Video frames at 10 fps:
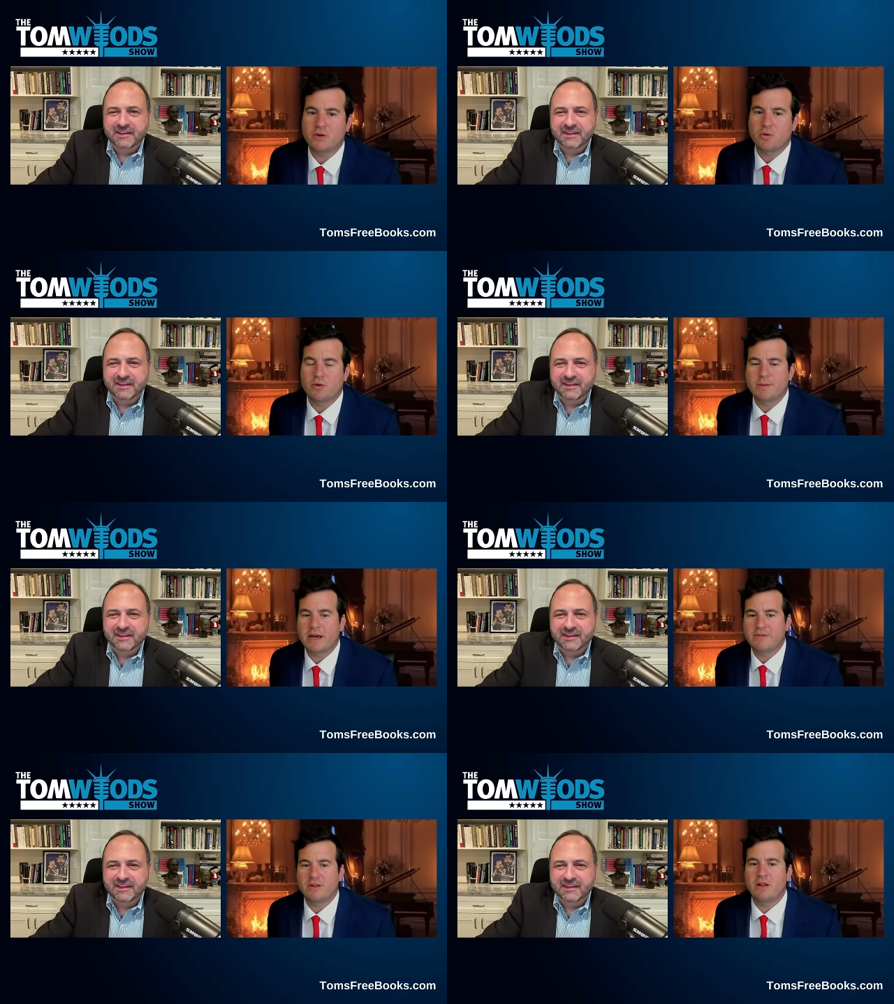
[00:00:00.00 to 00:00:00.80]
Speaker 1: the
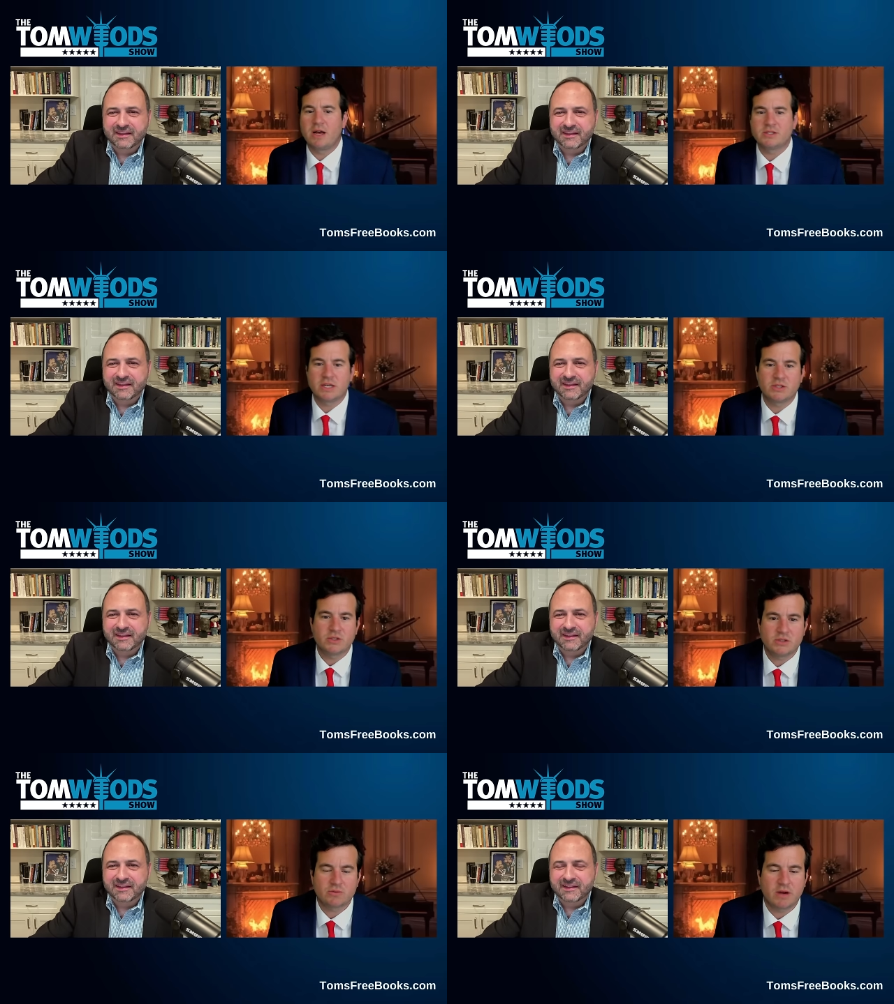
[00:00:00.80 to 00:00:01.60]
quarterback of the Los
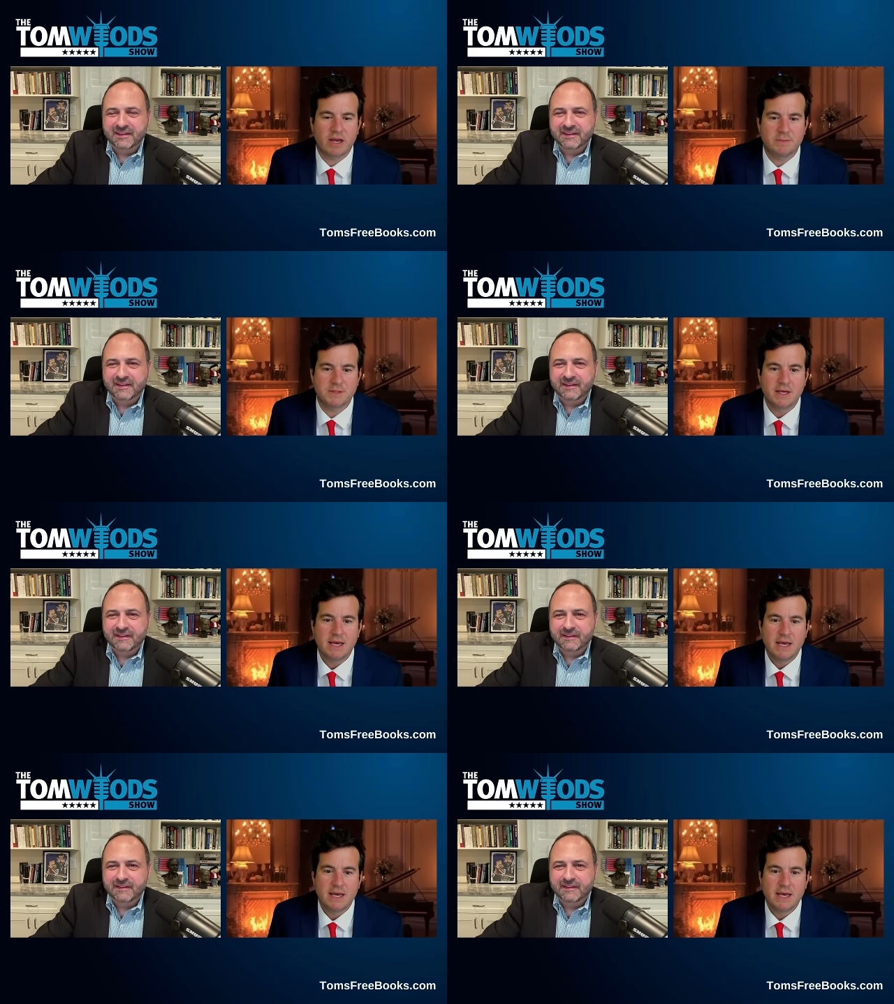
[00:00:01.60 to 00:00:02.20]
Angeles Rams.